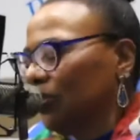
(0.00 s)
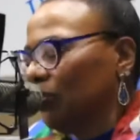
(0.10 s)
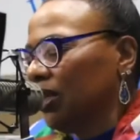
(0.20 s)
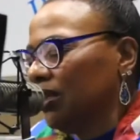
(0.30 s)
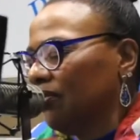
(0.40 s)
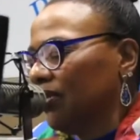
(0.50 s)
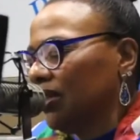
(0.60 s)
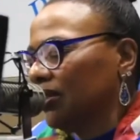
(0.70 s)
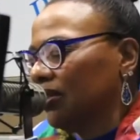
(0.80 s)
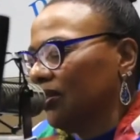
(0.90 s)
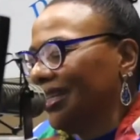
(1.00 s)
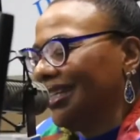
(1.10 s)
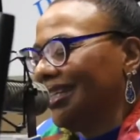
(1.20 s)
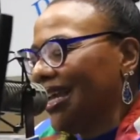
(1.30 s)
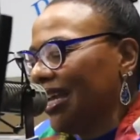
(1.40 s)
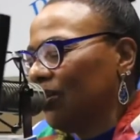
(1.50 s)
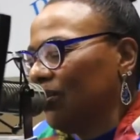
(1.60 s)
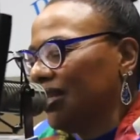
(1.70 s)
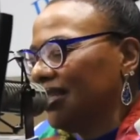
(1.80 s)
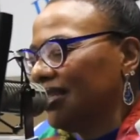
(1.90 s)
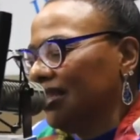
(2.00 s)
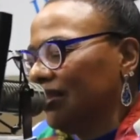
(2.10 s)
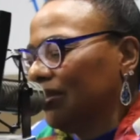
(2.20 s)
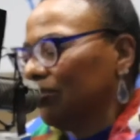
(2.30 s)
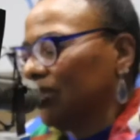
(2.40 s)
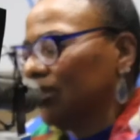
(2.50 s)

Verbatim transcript: So many of us are entangled in systems